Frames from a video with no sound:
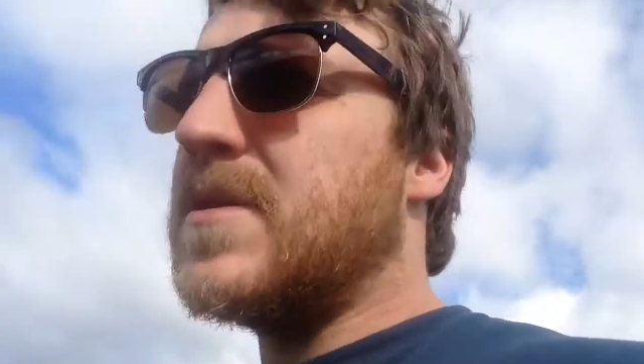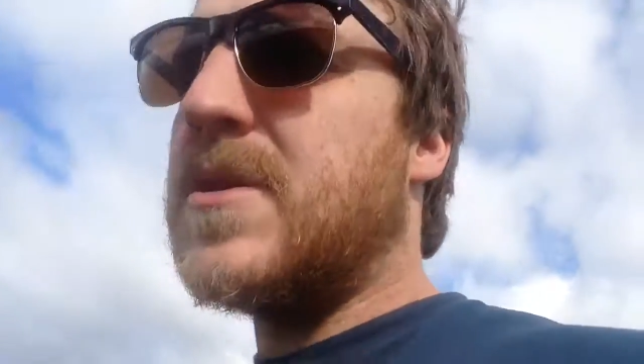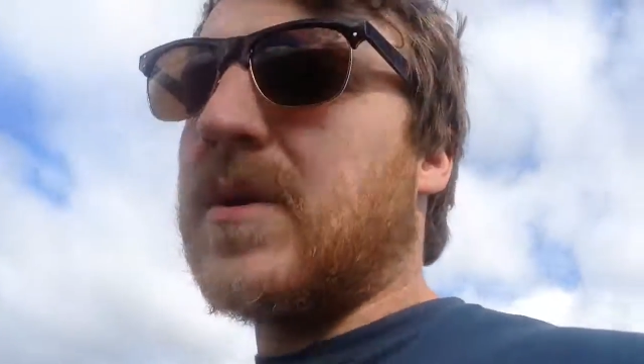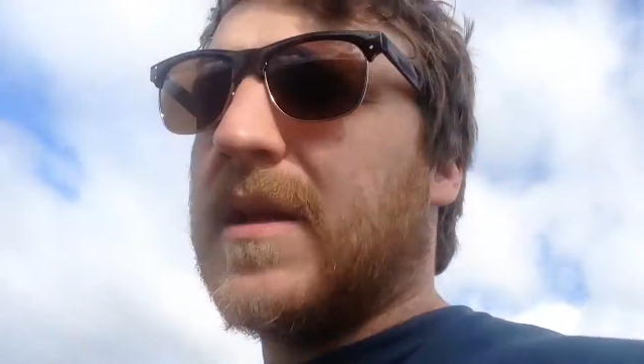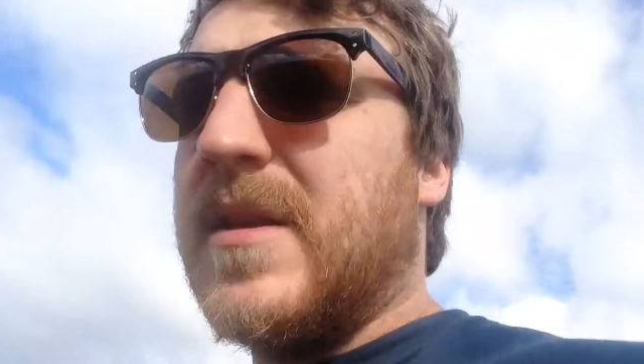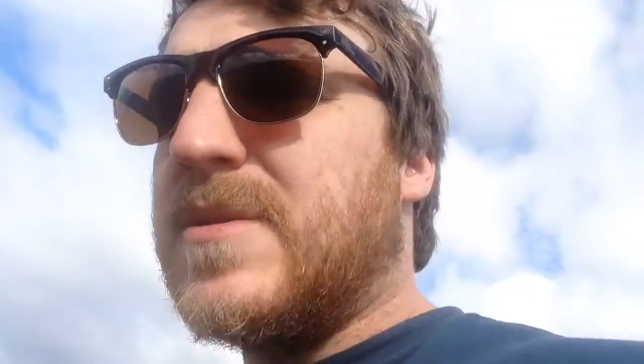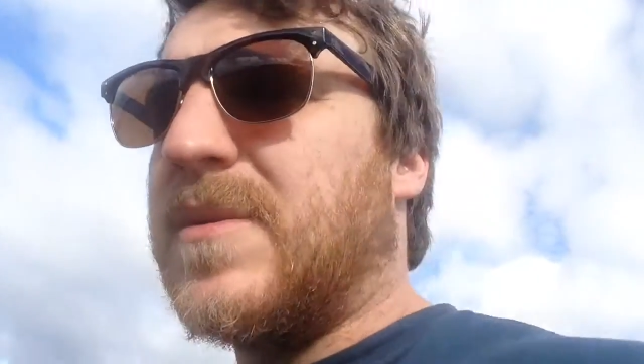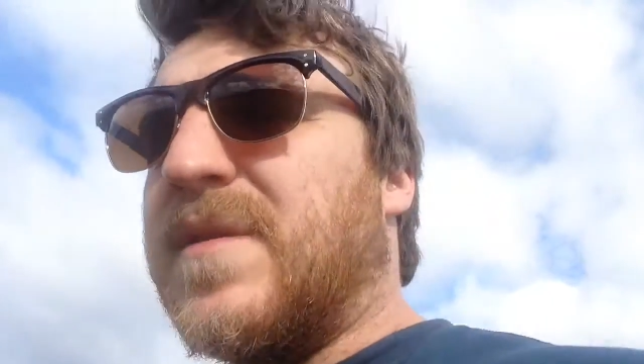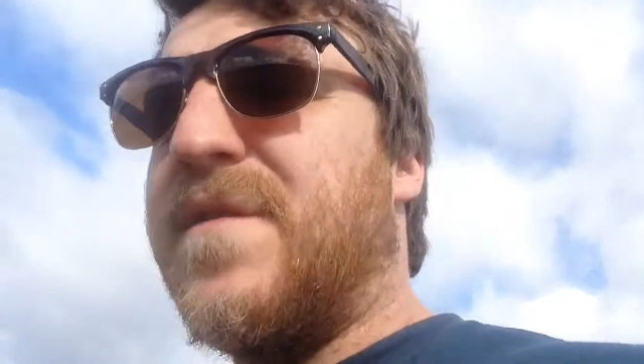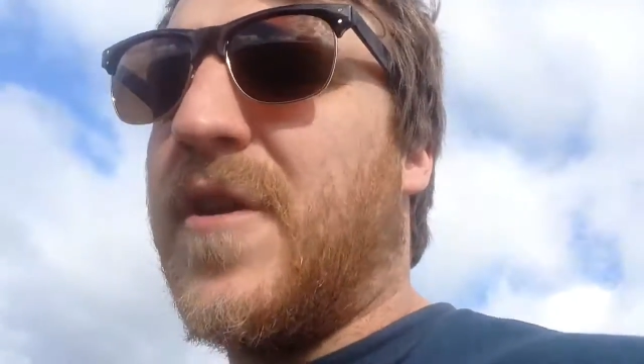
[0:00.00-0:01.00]
So I at least
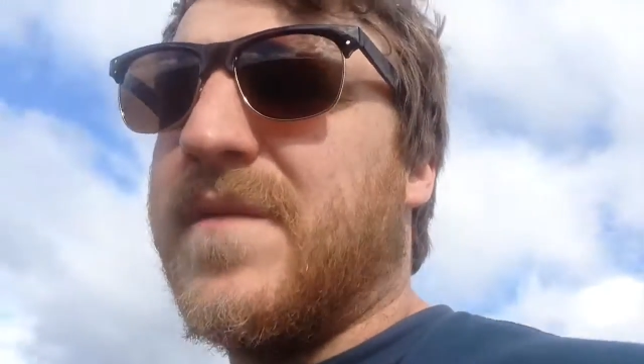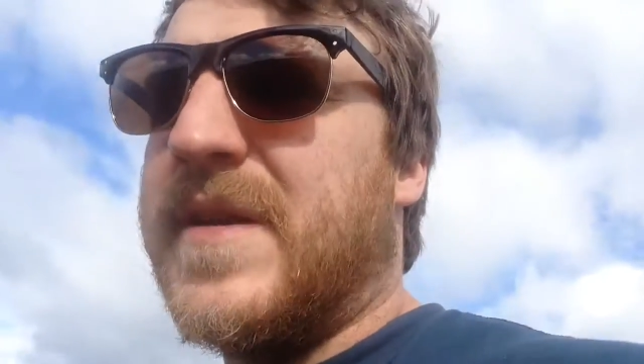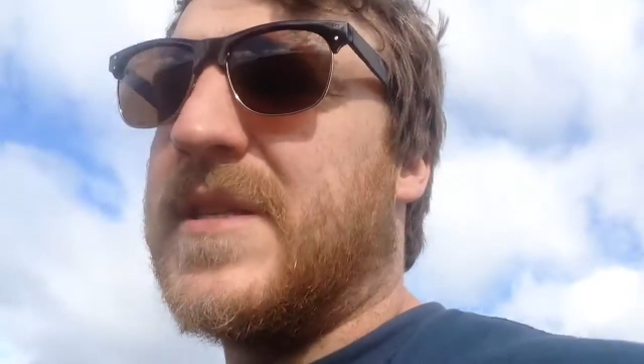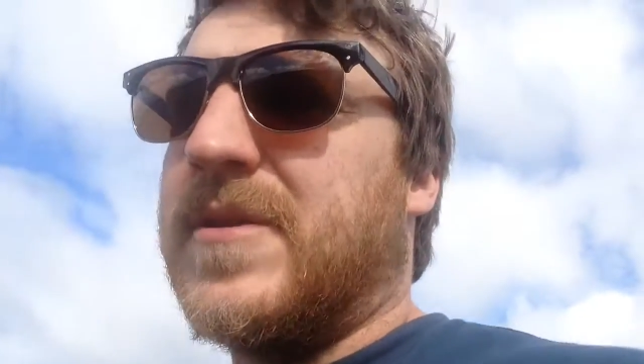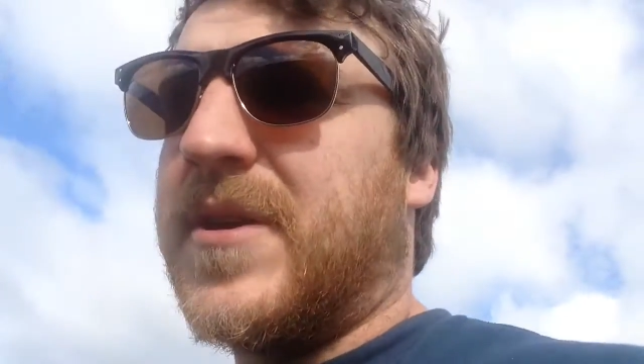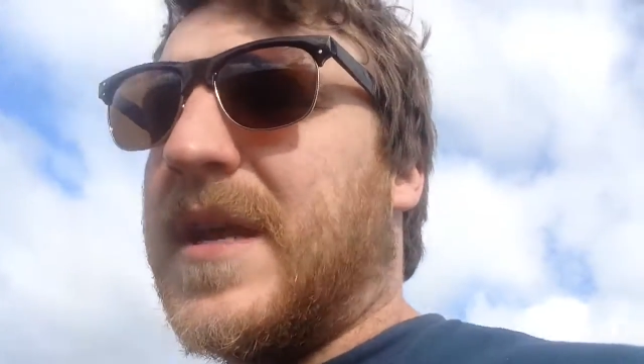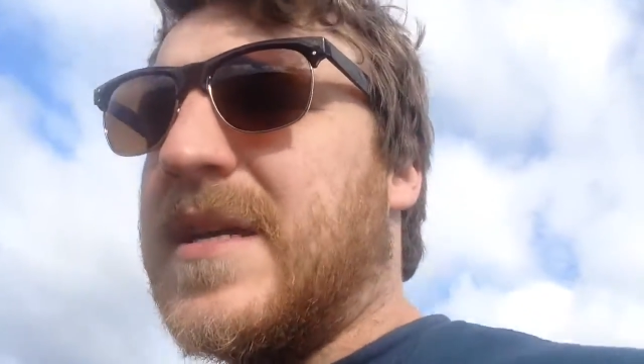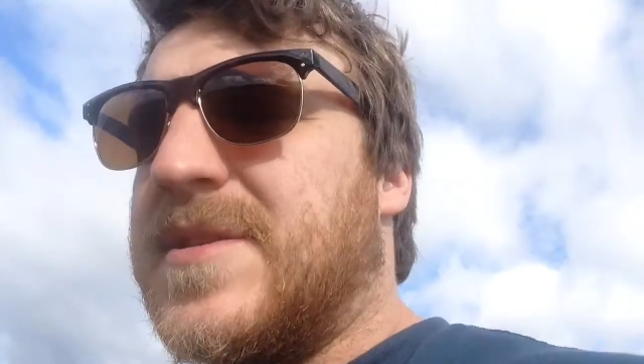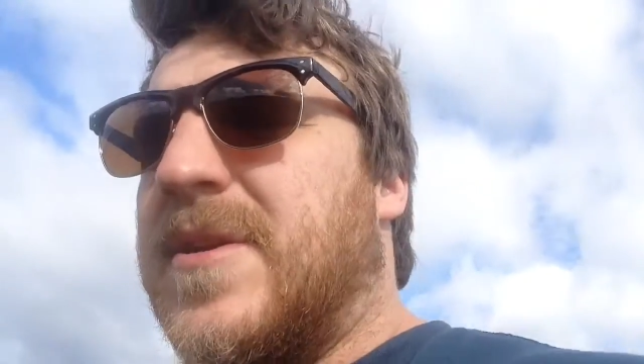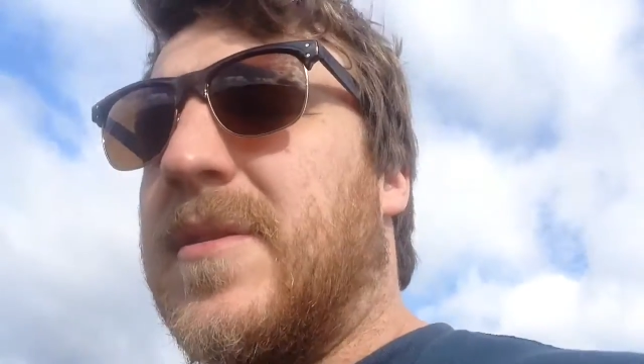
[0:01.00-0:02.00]
want the front of it to look
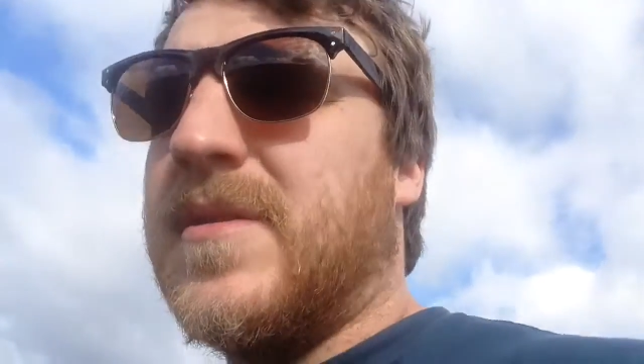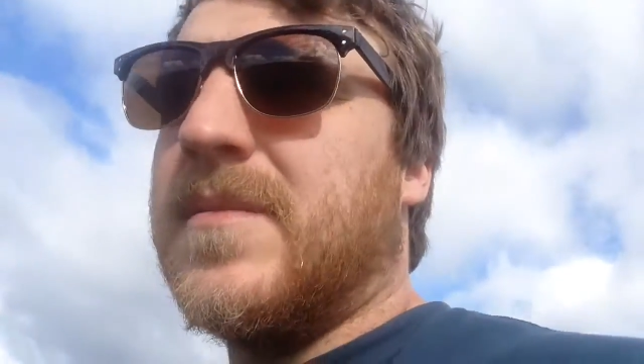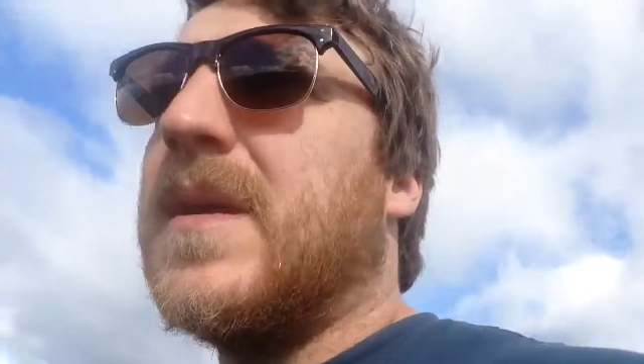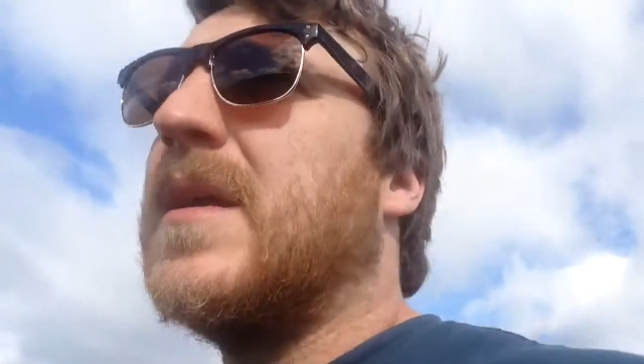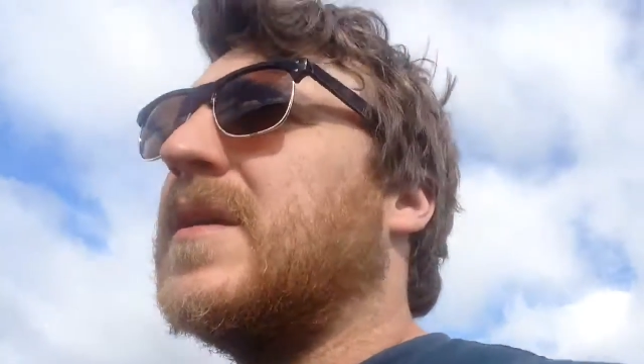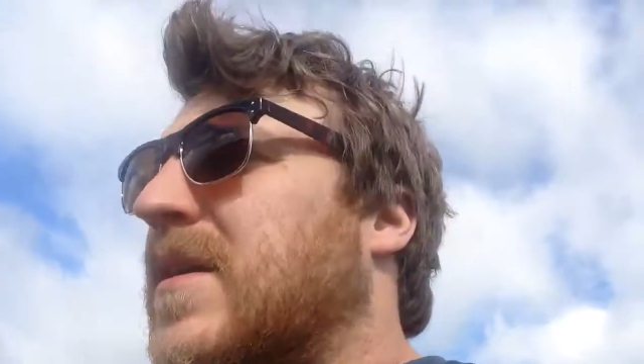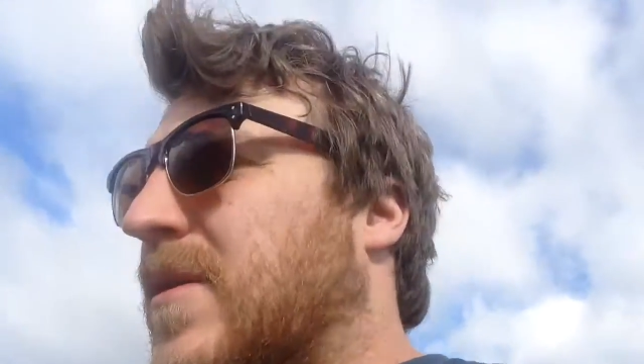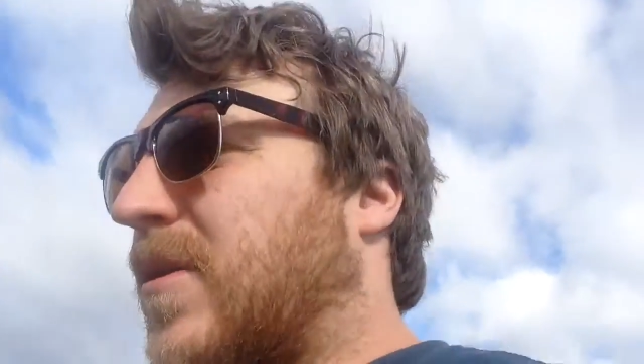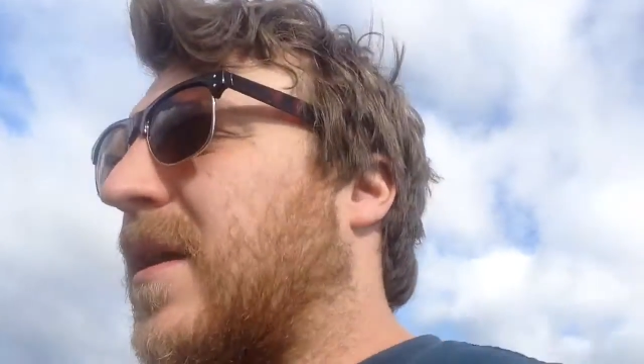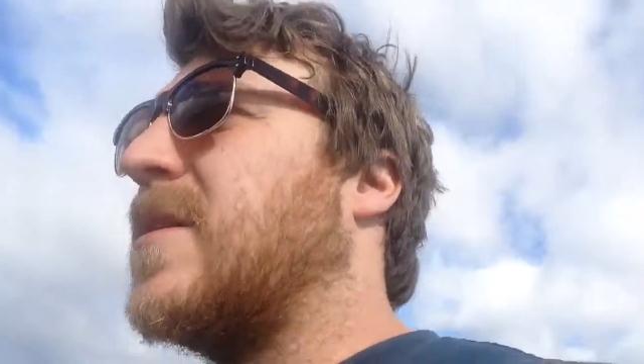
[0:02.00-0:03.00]
nice, not
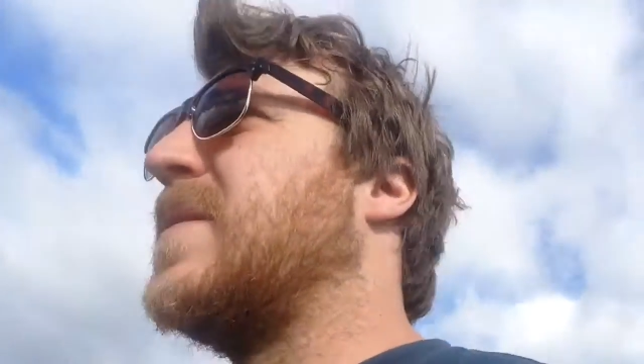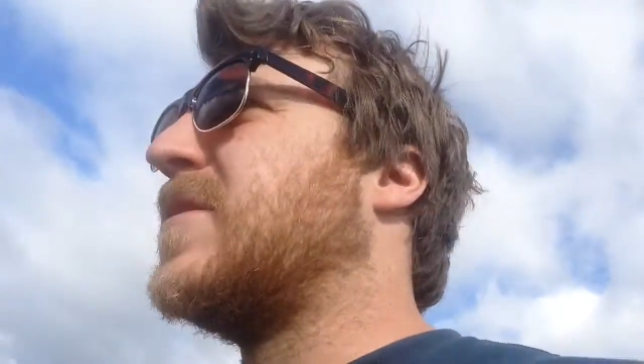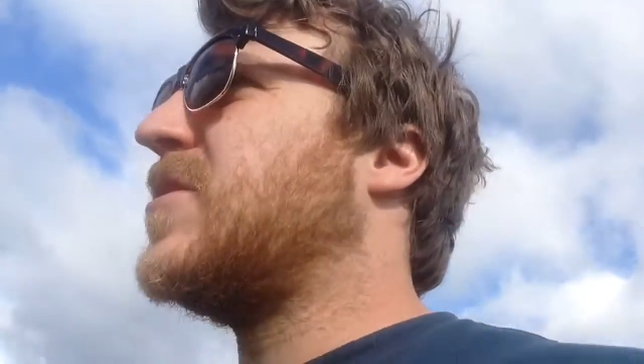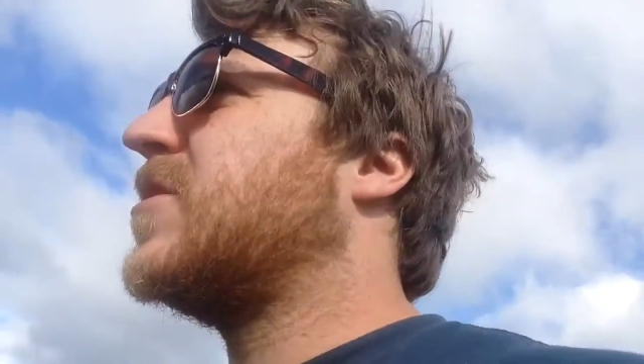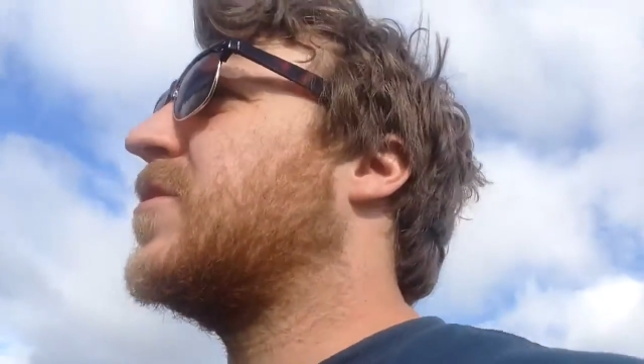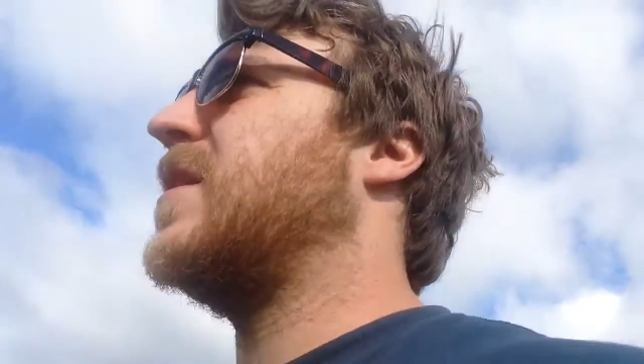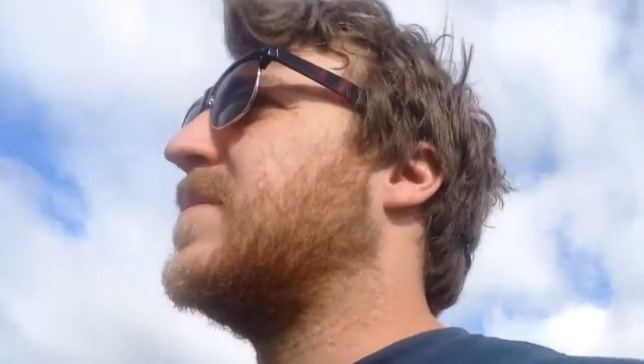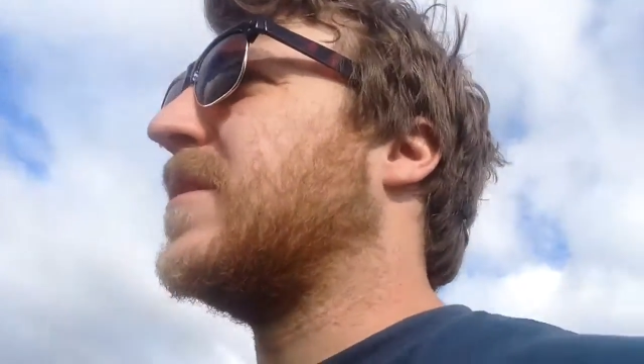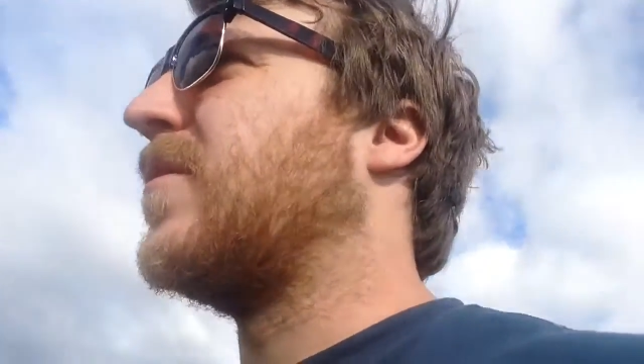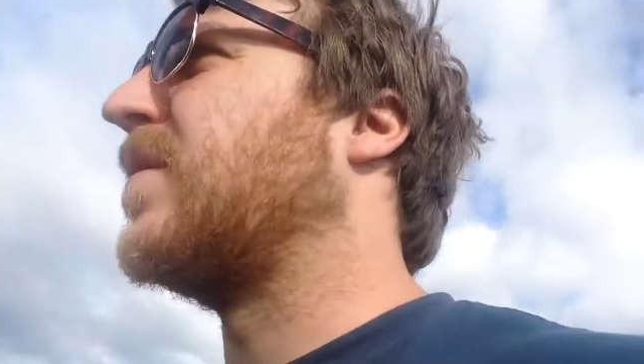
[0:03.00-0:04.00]
look like it's been
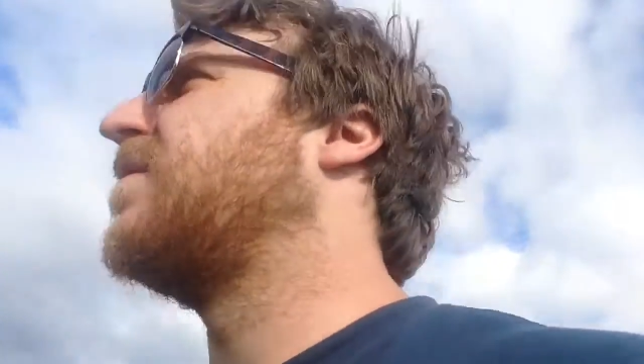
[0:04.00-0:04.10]
scraped along the